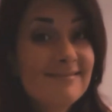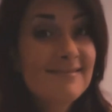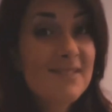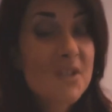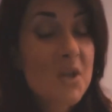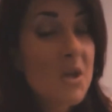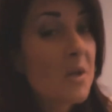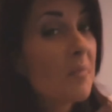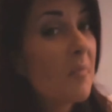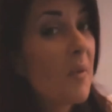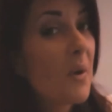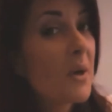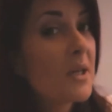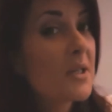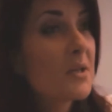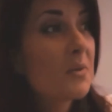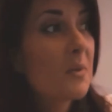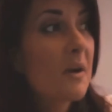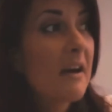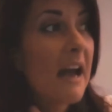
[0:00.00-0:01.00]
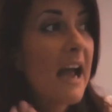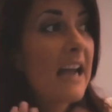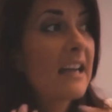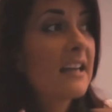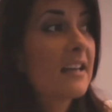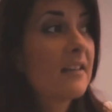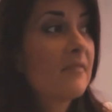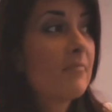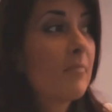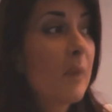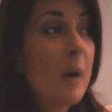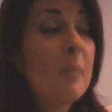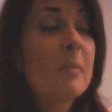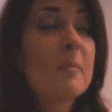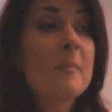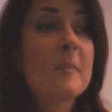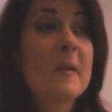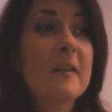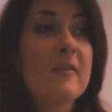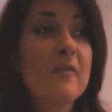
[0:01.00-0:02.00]
to the point where I can
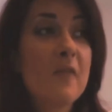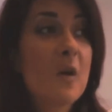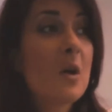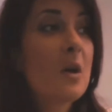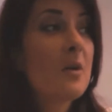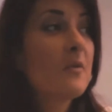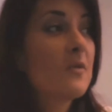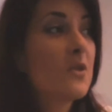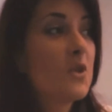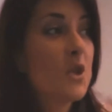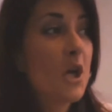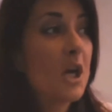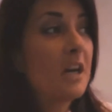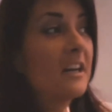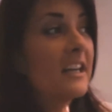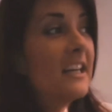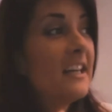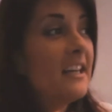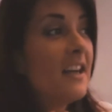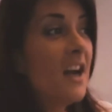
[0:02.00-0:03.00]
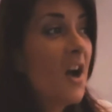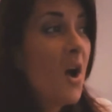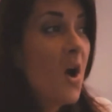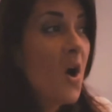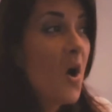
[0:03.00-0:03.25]
probably follow the journey